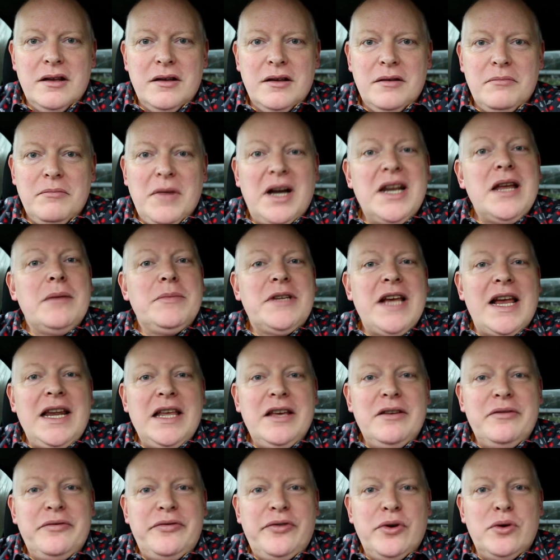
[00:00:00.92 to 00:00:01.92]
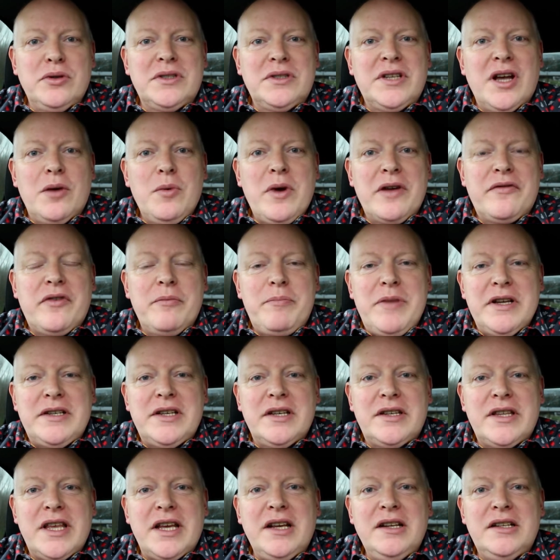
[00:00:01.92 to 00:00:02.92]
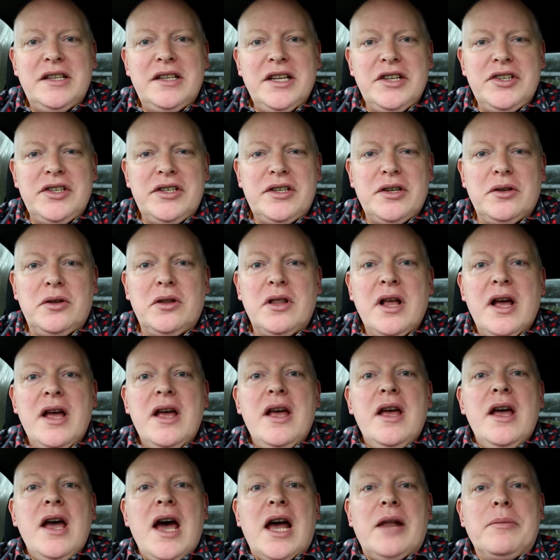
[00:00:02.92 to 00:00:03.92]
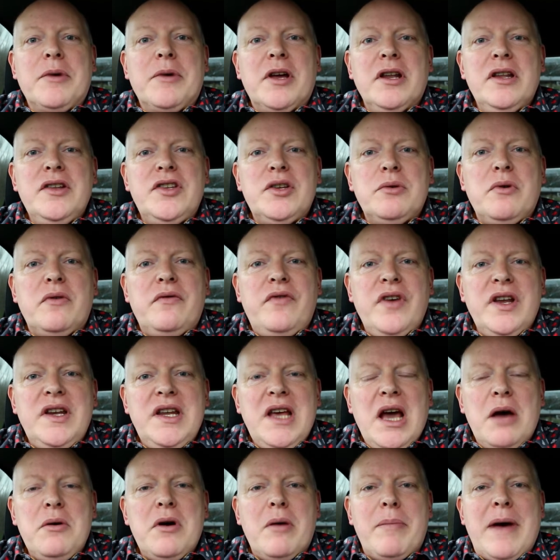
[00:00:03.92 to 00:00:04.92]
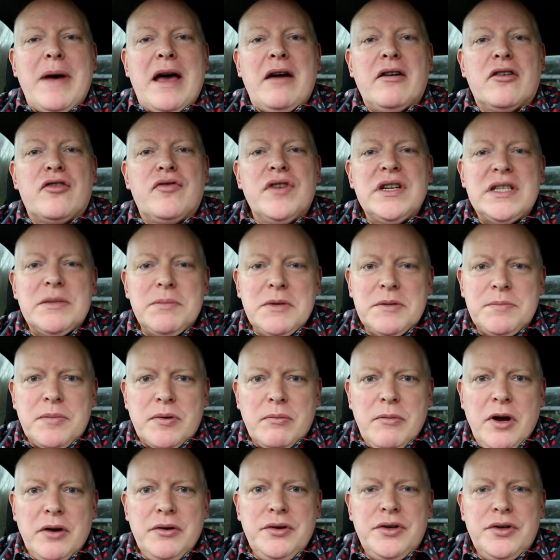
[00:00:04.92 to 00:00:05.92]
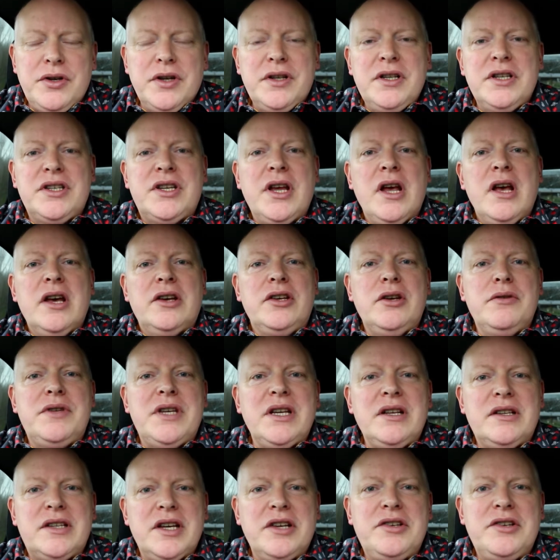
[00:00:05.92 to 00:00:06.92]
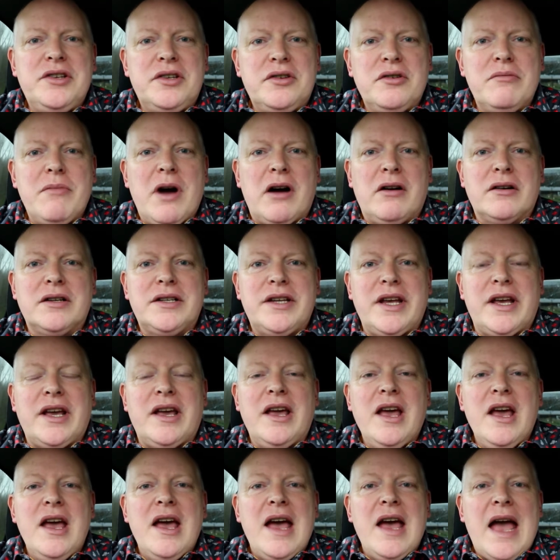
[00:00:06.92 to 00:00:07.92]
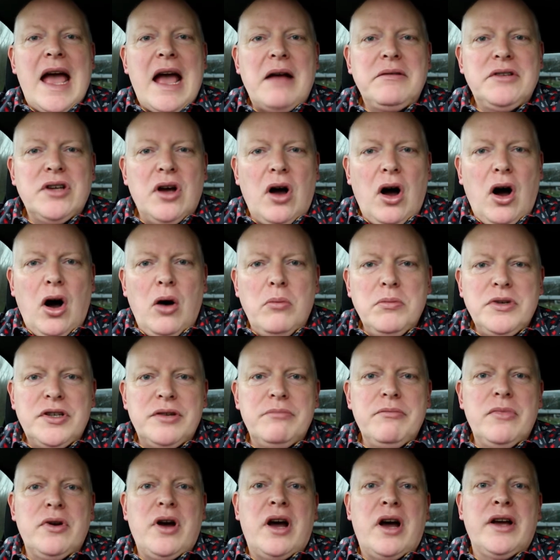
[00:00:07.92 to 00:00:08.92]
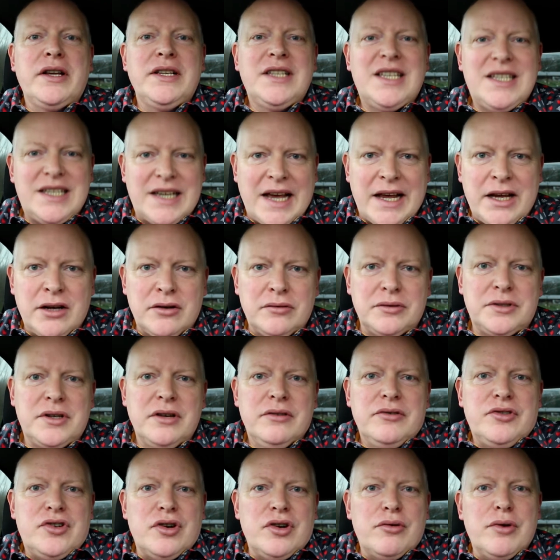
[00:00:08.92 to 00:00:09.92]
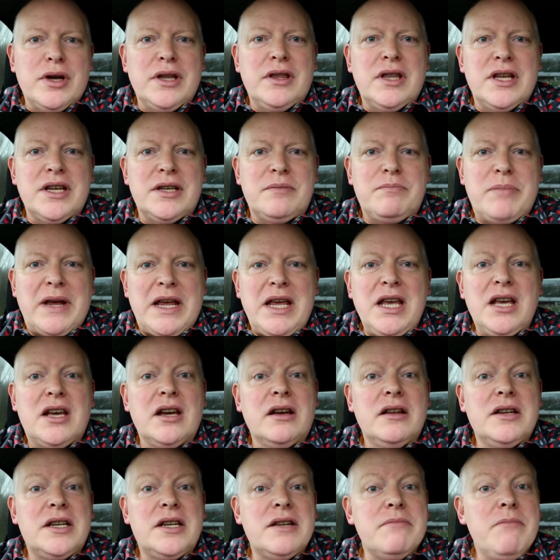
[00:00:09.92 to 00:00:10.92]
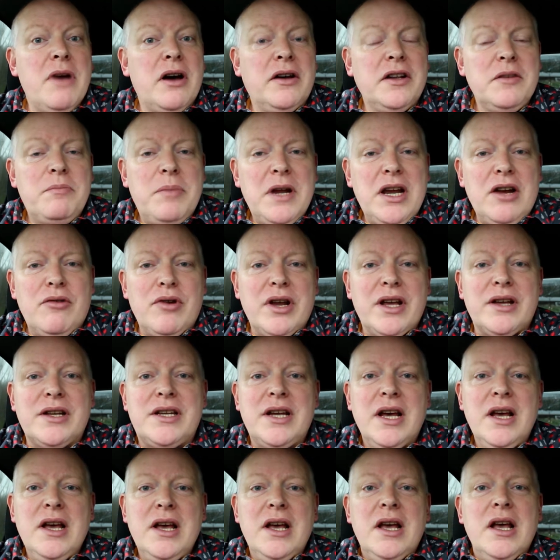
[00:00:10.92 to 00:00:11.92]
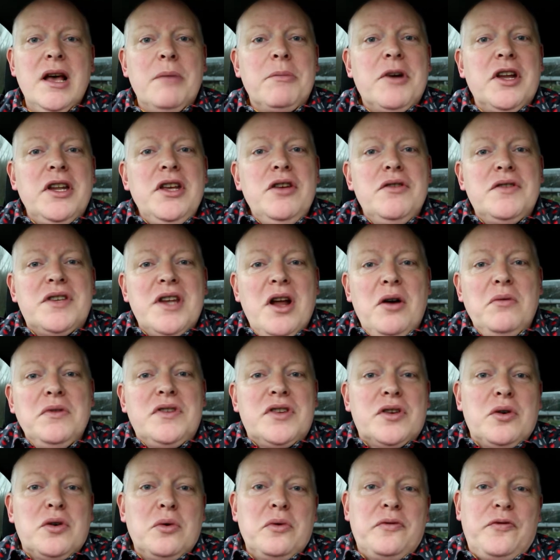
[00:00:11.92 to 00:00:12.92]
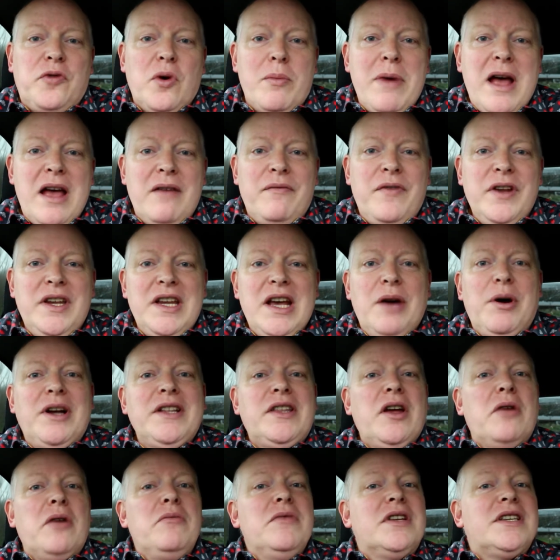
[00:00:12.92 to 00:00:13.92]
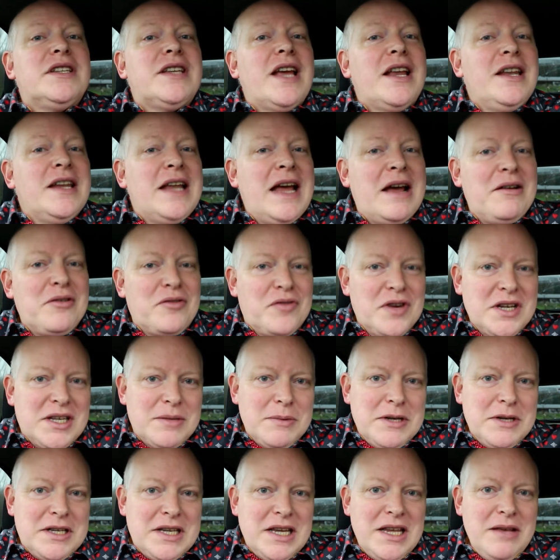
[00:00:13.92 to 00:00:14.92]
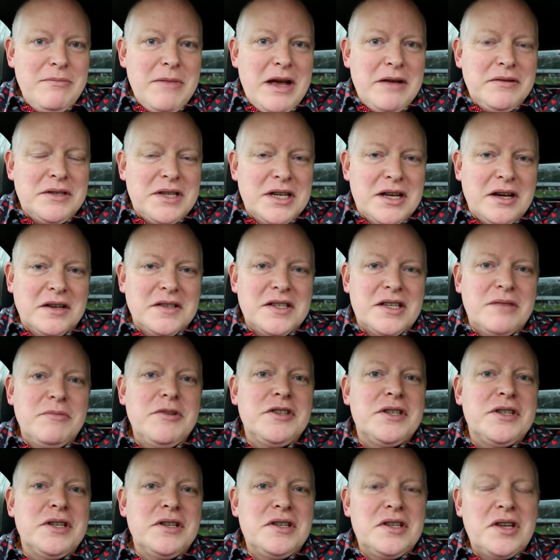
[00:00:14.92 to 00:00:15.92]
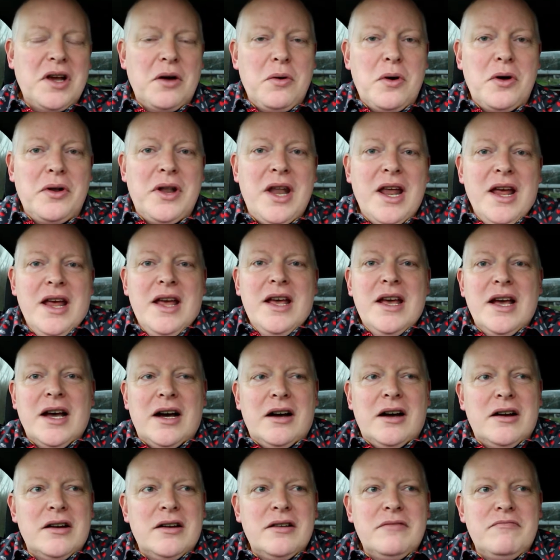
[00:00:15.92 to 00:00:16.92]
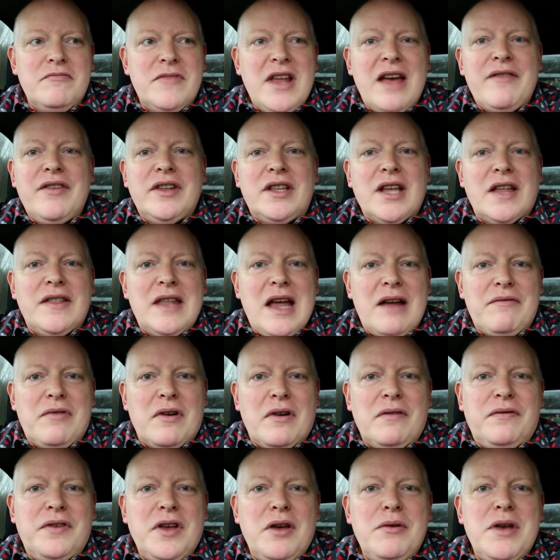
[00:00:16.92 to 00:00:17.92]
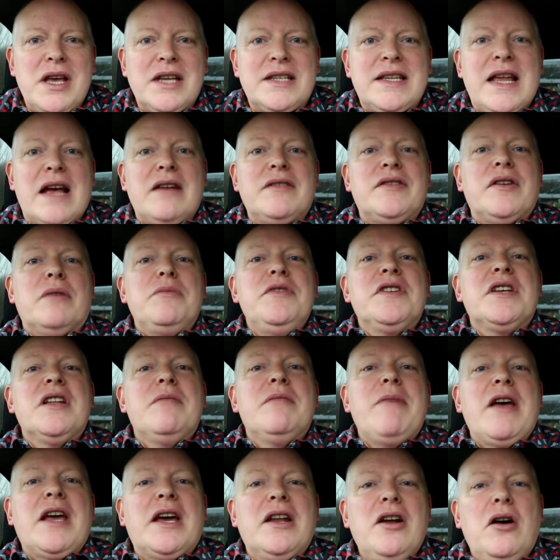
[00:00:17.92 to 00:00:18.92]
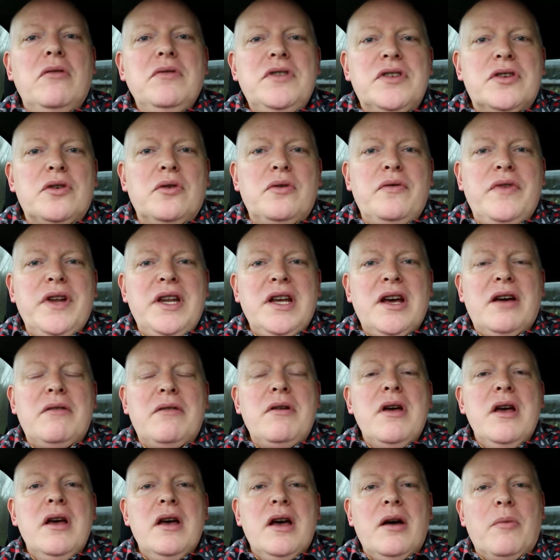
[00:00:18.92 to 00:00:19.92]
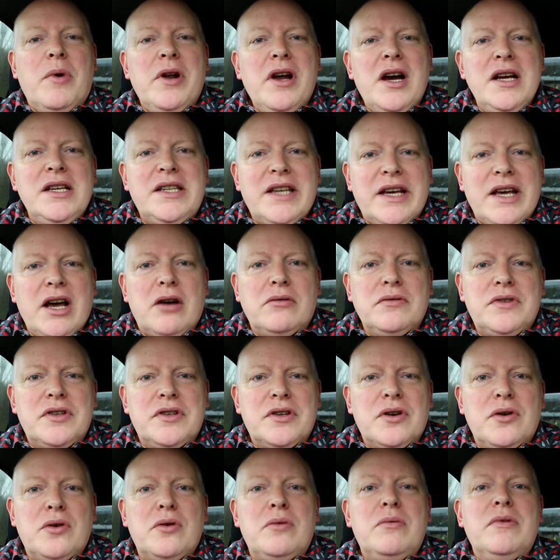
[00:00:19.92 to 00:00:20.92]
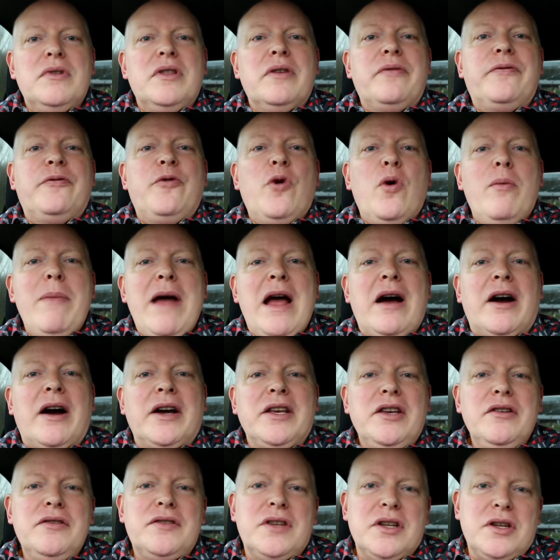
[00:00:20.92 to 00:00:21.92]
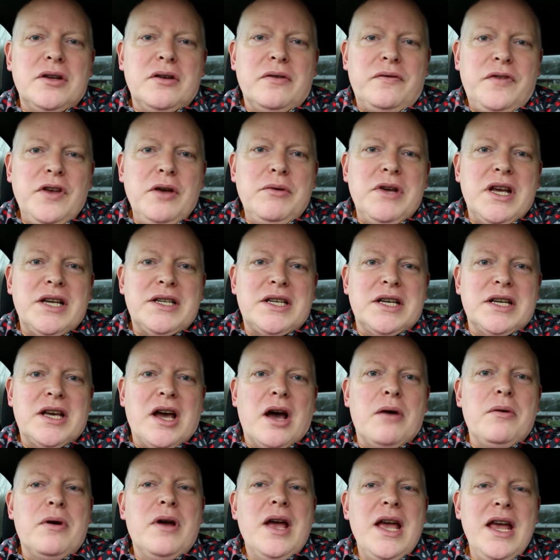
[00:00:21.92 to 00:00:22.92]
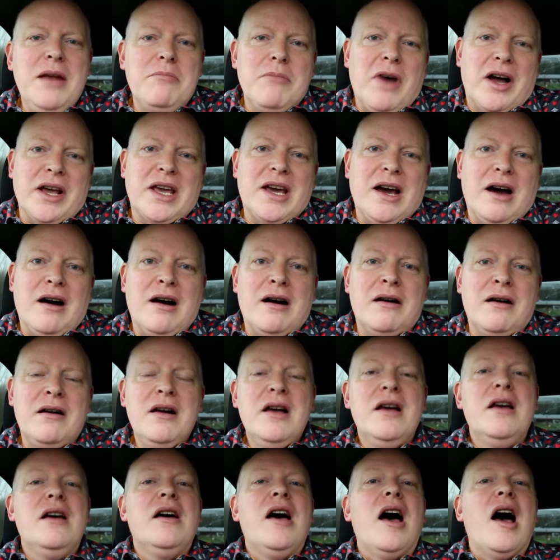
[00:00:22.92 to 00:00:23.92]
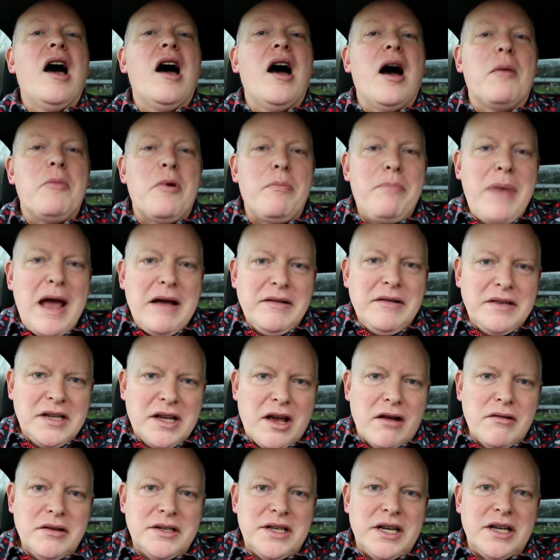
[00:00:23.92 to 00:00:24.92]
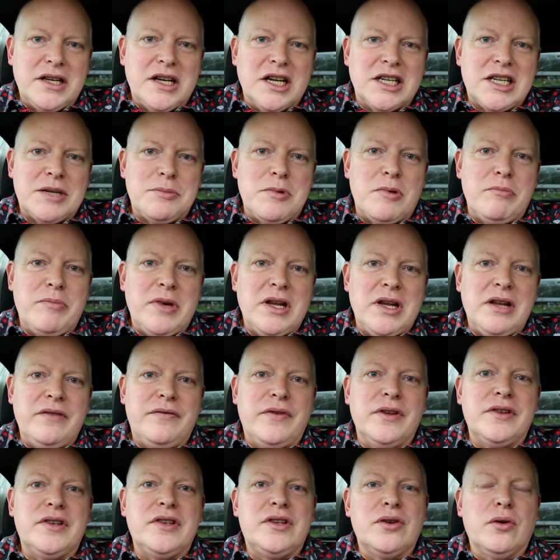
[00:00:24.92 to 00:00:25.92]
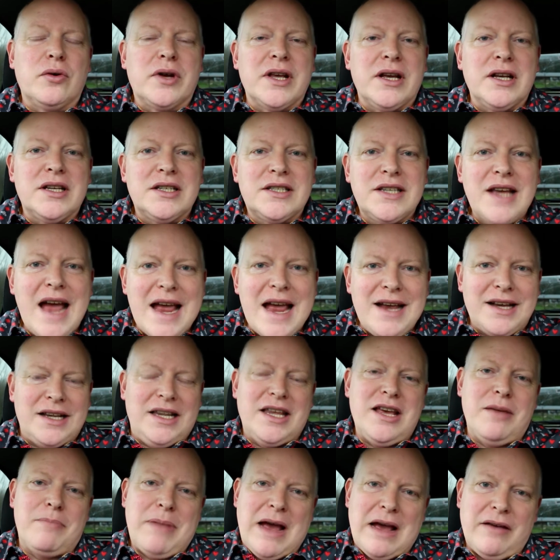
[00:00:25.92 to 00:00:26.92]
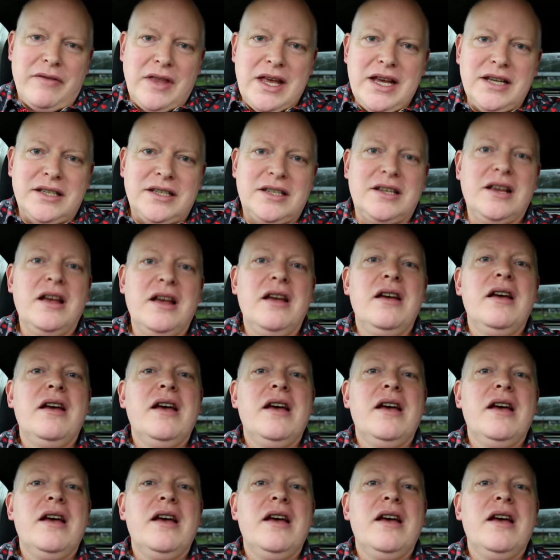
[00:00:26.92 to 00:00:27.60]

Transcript: My name's Elliot. I work for Business Think Digital, and I'm going to do a video about Christmas promotions using digital marketing, how to optimize sales during this peak demand period. I'm going to use an old school format of video. I don't send out Christmas emails to customers and so on. I've never done that for a few years now, so I'm just going to make an old school video. When I say old school, the format I used to do a few years ago in my car. I'm about to go and see a customer in Bideford to talk exactly about this.